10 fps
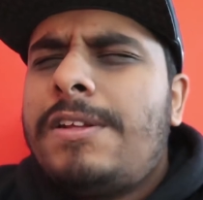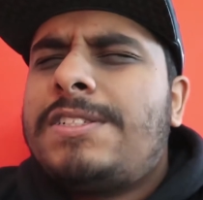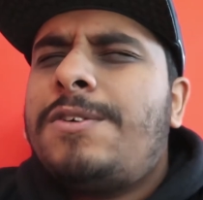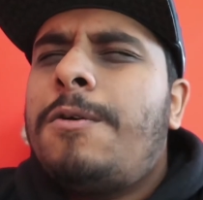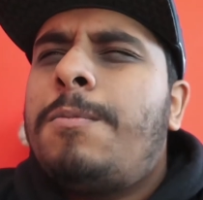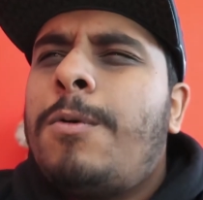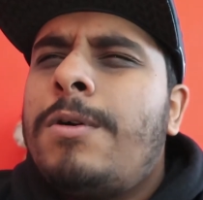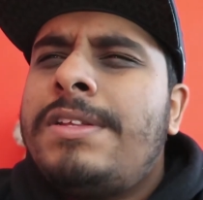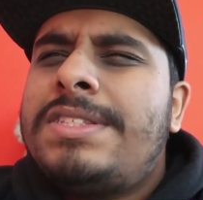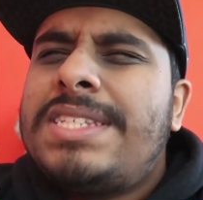it's your
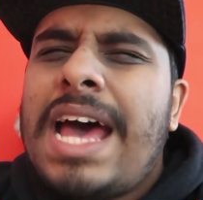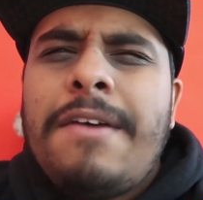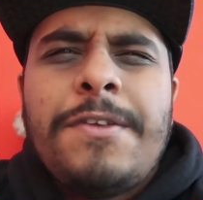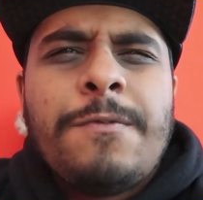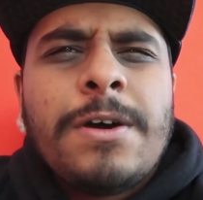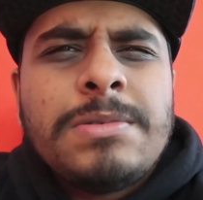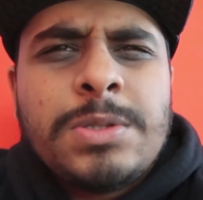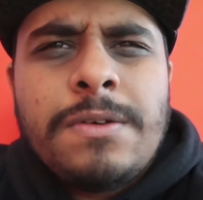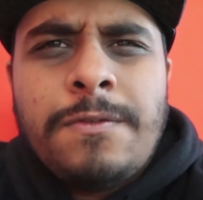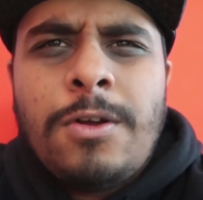boy Davidoff. Welcome
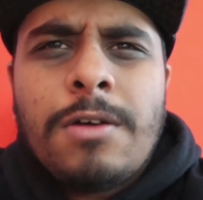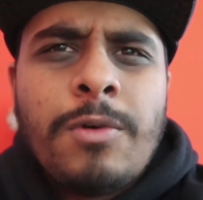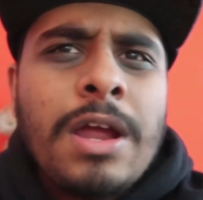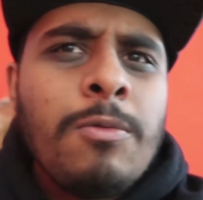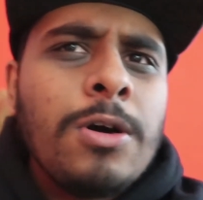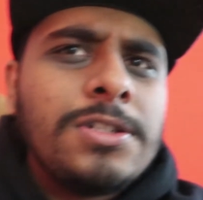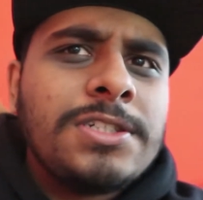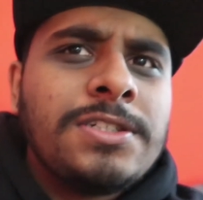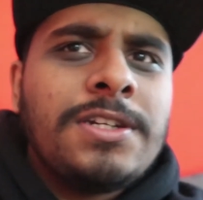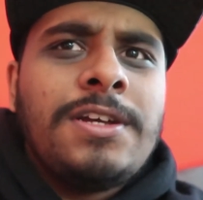to a vlog where I
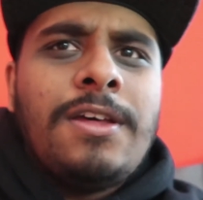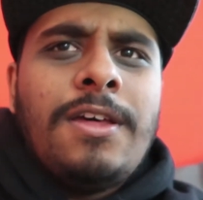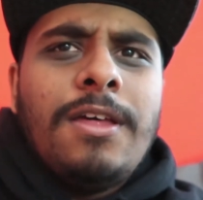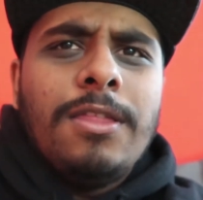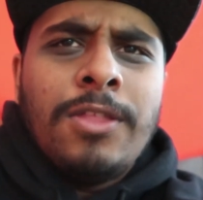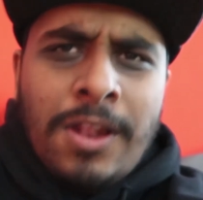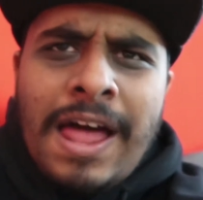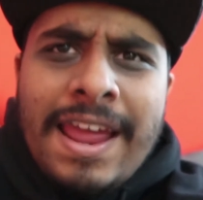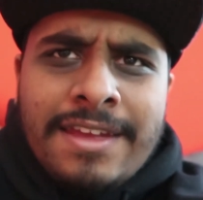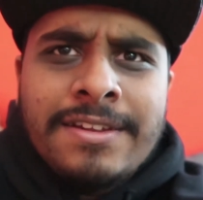watch The
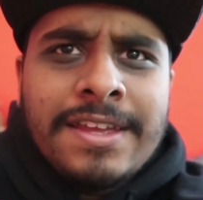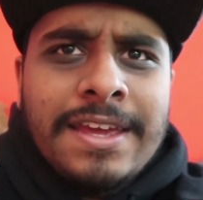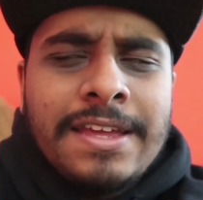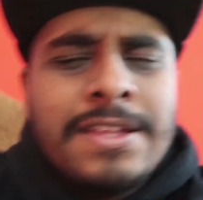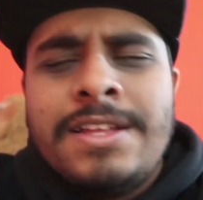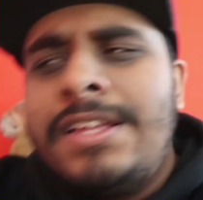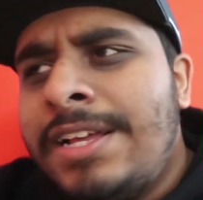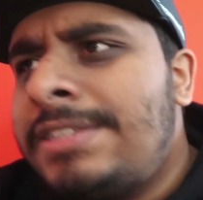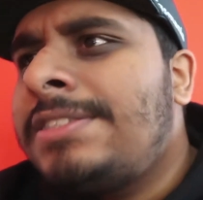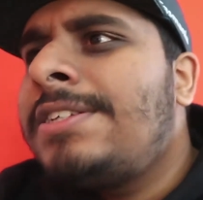Lion King.
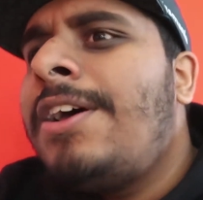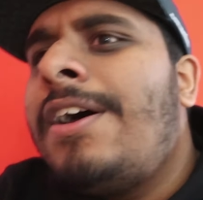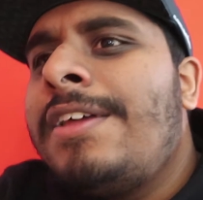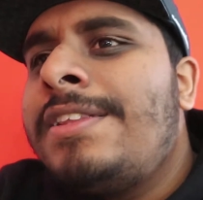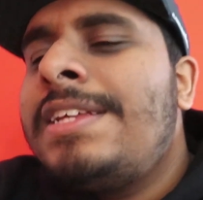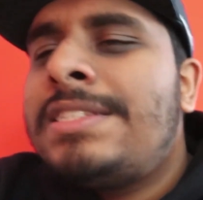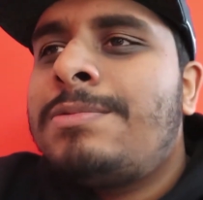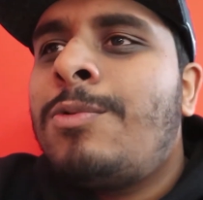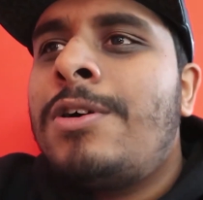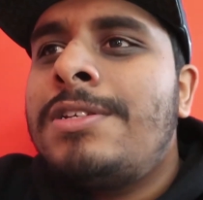Yes, sir.
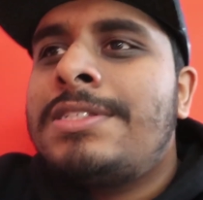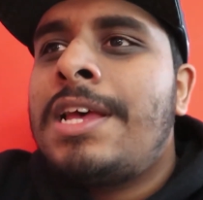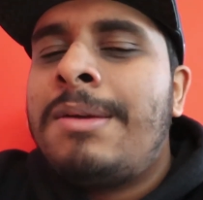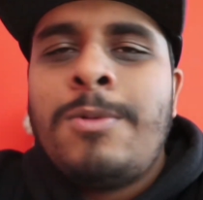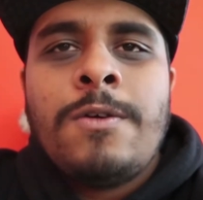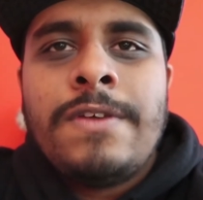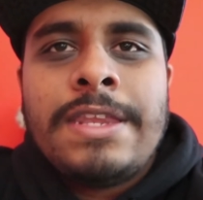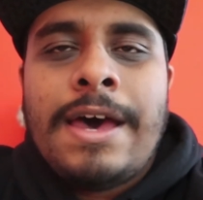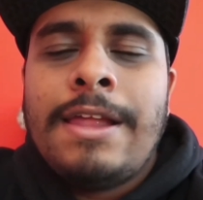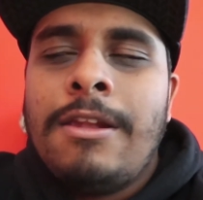This was a movie
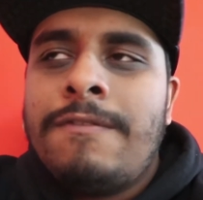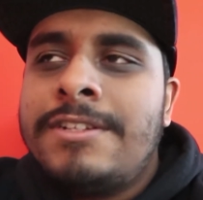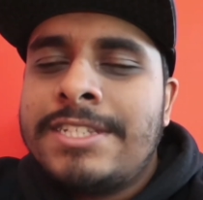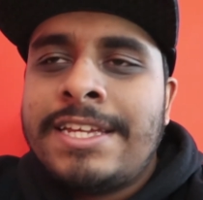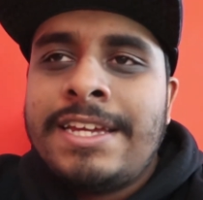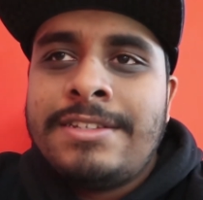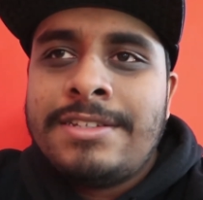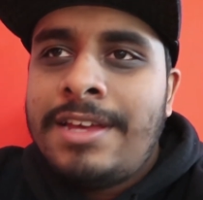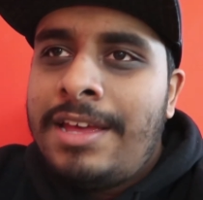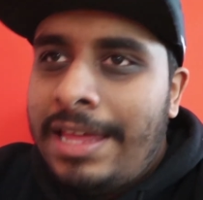that I loved as a kid.
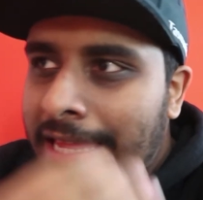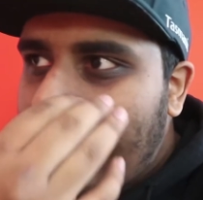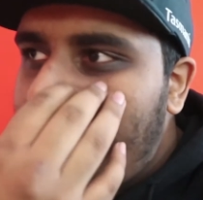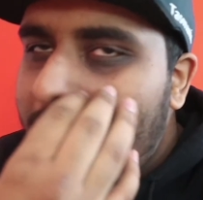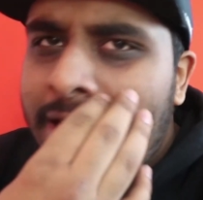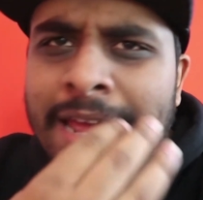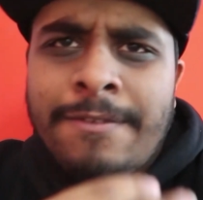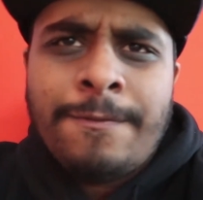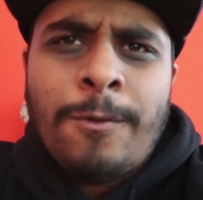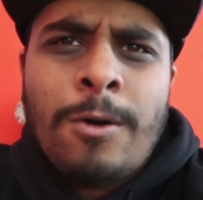It came out in
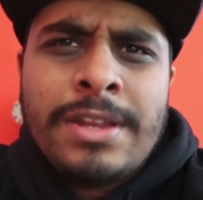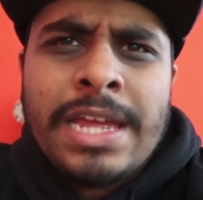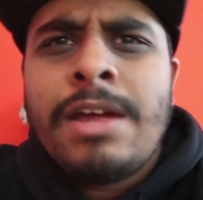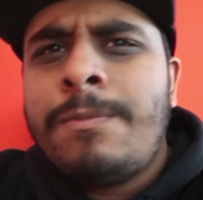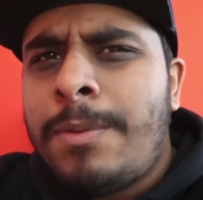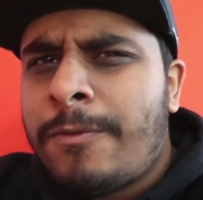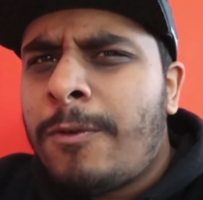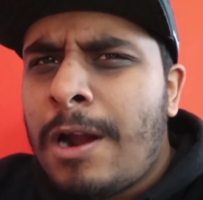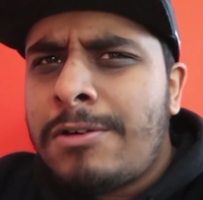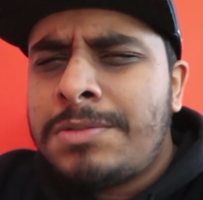'94, the year
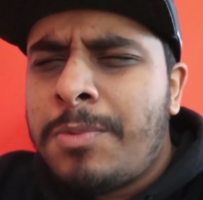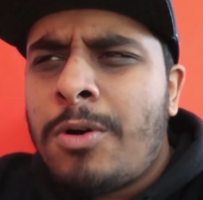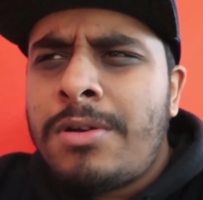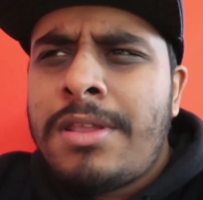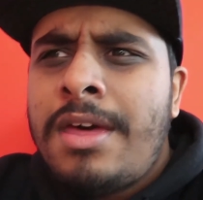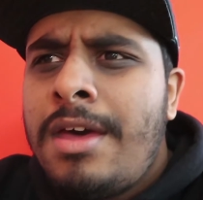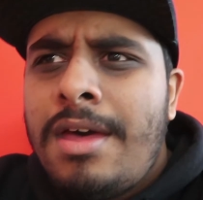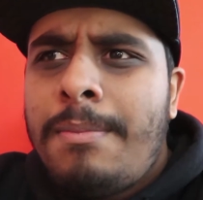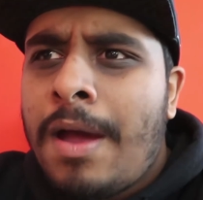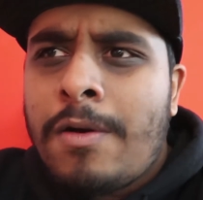before I was born,
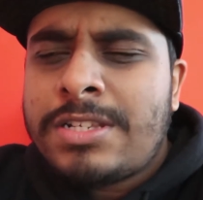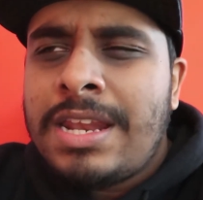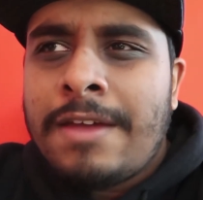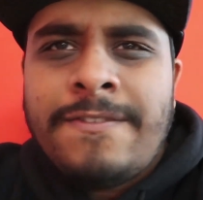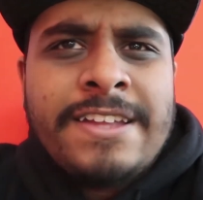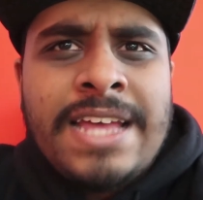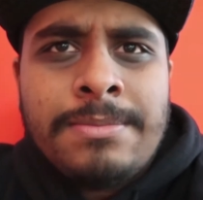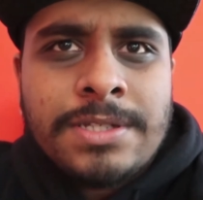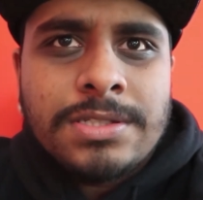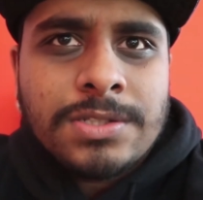but I watched it like 5
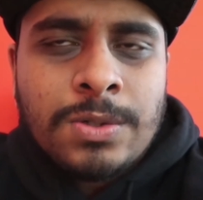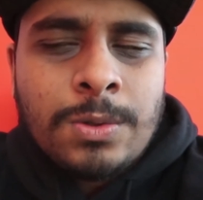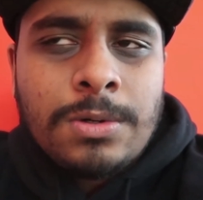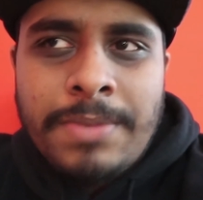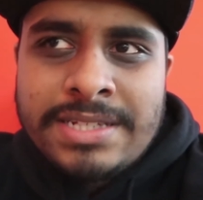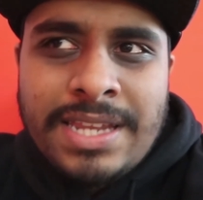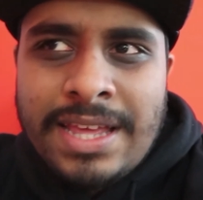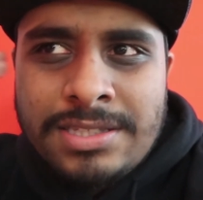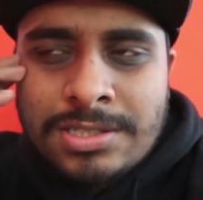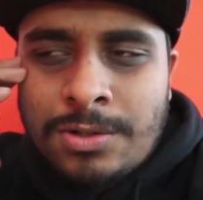times in school.
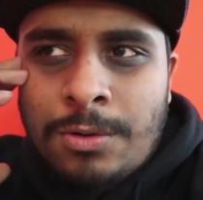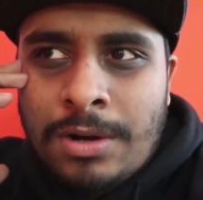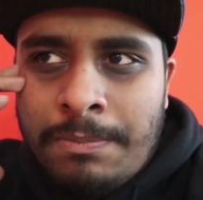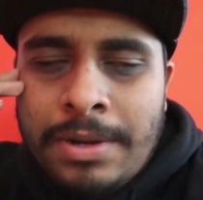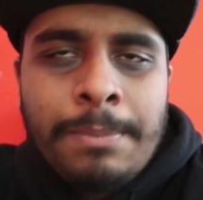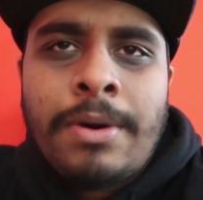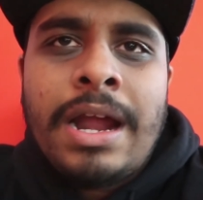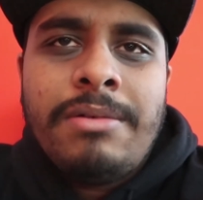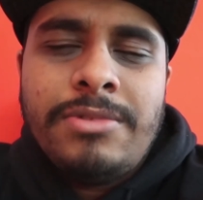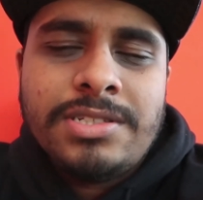Basically, in school, in
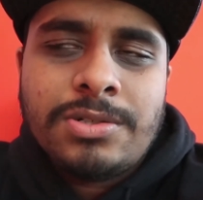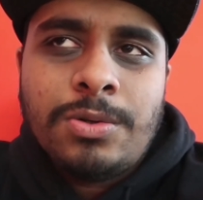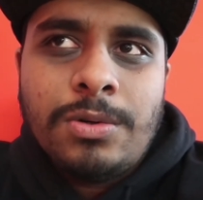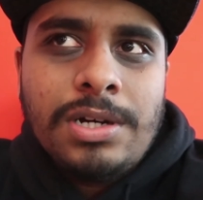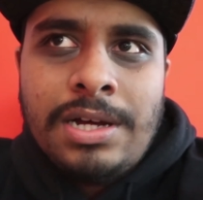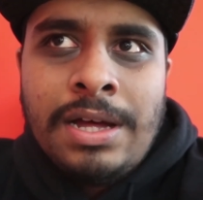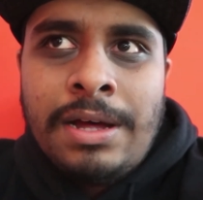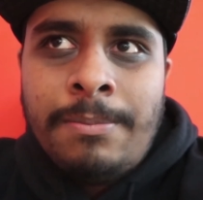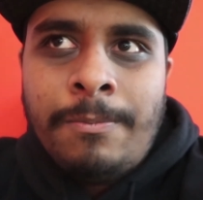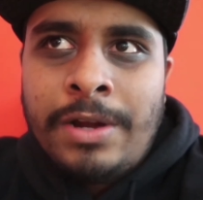primary school,
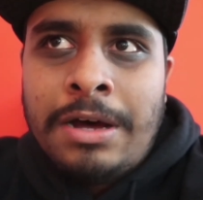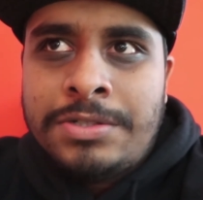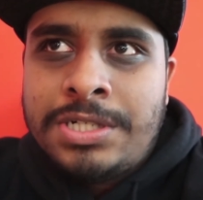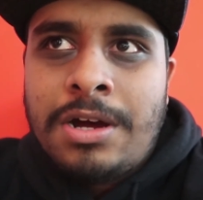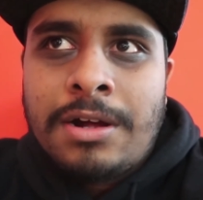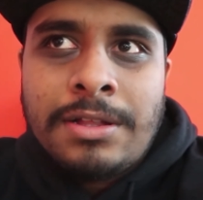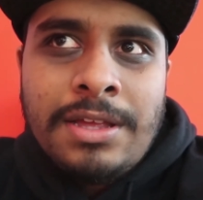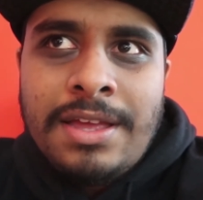when I was young,